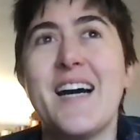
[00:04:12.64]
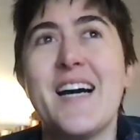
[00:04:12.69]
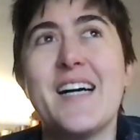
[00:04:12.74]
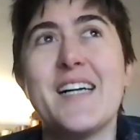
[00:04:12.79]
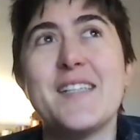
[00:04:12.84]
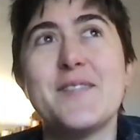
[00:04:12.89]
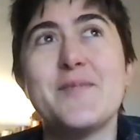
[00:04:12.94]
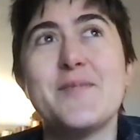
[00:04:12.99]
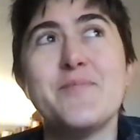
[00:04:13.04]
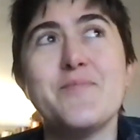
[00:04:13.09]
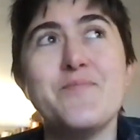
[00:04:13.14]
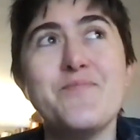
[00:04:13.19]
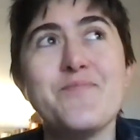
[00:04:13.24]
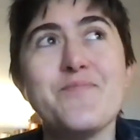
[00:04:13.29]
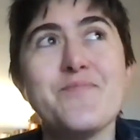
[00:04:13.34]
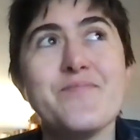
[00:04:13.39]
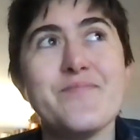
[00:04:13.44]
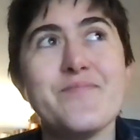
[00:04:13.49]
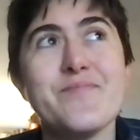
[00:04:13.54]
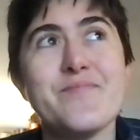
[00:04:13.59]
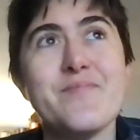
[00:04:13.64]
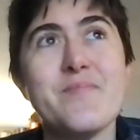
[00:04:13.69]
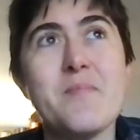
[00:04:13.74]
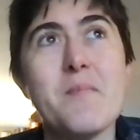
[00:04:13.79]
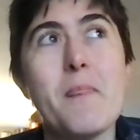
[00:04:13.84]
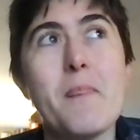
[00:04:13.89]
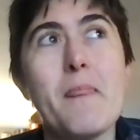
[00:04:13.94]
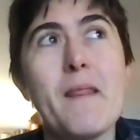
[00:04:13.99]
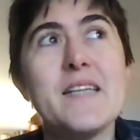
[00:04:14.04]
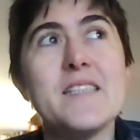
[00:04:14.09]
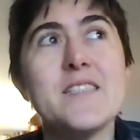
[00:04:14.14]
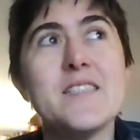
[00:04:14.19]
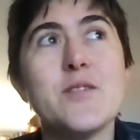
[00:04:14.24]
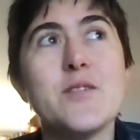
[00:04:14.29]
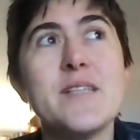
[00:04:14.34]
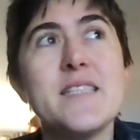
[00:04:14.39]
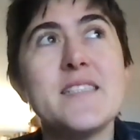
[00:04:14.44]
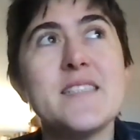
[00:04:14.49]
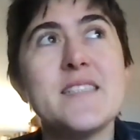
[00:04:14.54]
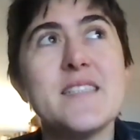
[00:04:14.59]
So
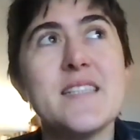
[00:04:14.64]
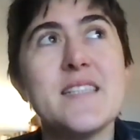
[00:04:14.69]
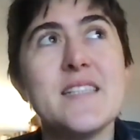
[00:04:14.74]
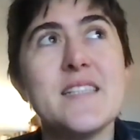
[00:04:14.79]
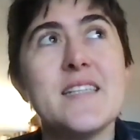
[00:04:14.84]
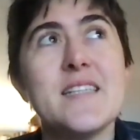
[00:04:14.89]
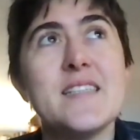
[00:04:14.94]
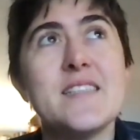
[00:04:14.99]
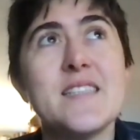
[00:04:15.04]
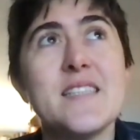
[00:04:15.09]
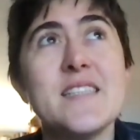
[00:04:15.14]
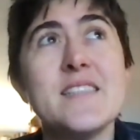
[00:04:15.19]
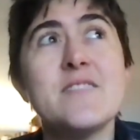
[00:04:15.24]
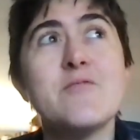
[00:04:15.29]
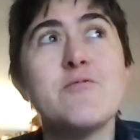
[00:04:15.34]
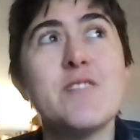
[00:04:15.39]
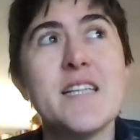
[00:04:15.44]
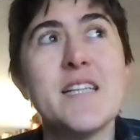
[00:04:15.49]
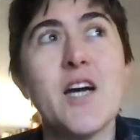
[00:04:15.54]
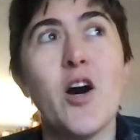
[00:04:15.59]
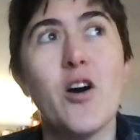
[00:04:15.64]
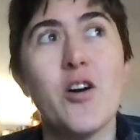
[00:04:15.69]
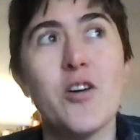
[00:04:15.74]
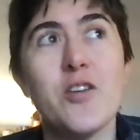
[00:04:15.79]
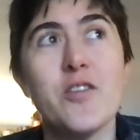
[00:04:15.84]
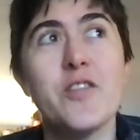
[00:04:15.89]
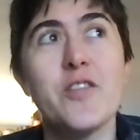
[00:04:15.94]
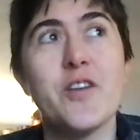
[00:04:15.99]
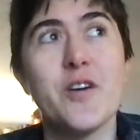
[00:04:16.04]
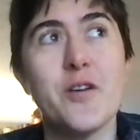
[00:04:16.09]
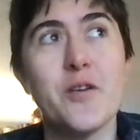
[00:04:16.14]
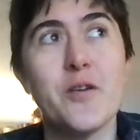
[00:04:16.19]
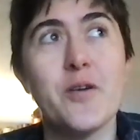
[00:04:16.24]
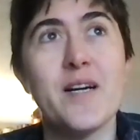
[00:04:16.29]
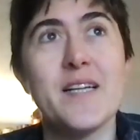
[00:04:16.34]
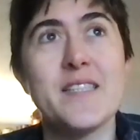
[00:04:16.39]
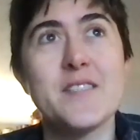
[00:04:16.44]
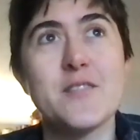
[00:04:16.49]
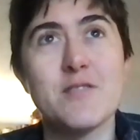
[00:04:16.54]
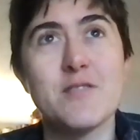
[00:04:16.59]
it is really hard though,
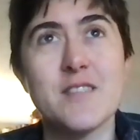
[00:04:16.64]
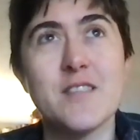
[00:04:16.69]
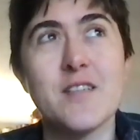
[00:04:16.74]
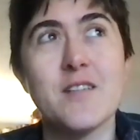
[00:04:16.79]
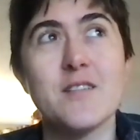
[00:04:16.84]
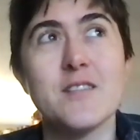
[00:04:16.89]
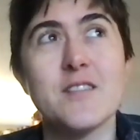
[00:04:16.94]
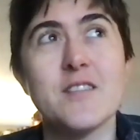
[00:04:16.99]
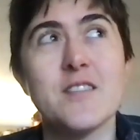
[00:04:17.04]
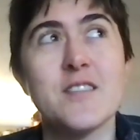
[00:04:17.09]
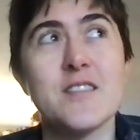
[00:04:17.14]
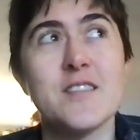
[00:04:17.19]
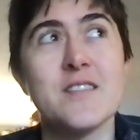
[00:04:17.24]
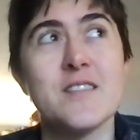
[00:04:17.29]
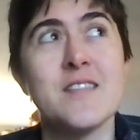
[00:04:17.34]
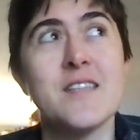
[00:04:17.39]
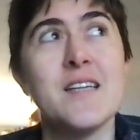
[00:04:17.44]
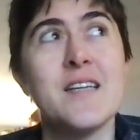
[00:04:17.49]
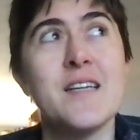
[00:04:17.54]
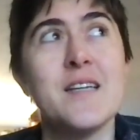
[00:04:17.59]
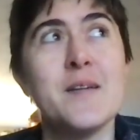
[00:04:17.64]
as a result, to